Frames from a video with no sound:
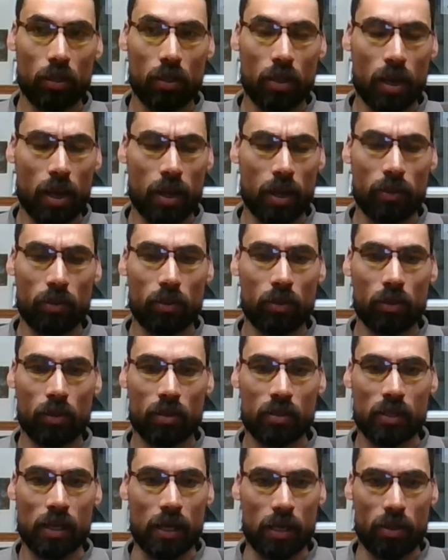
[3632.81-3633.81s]
and
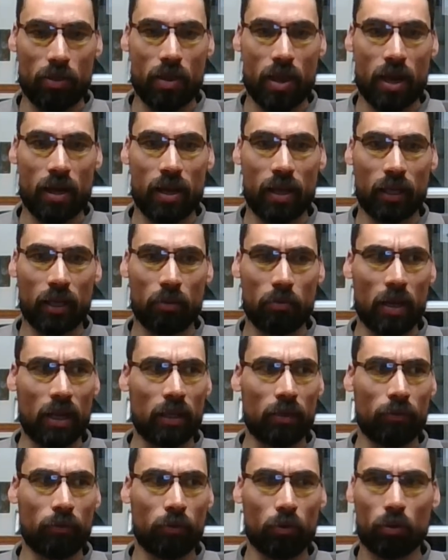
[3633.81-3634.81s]
suddenly they are lacking money
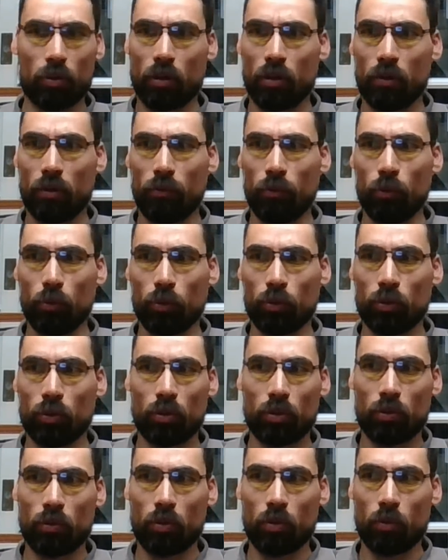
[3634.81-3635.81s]
for food,
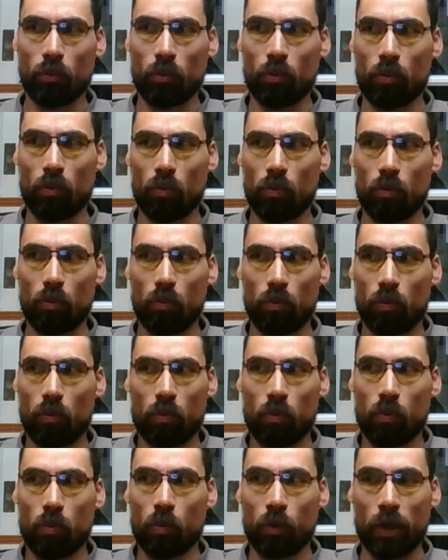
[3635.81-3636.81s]

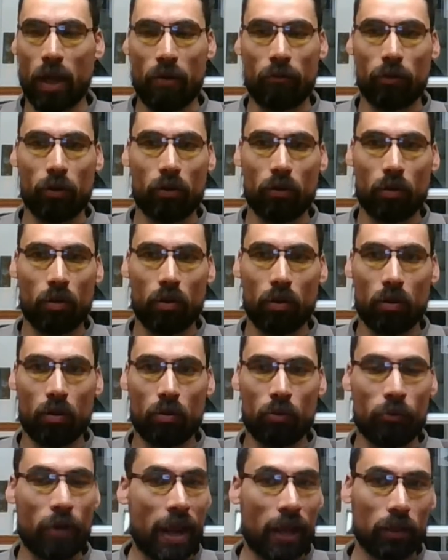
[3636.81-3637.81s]
whatever,
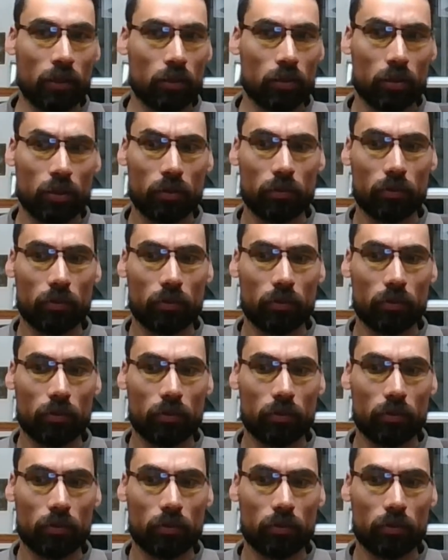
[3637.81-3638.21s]
rent,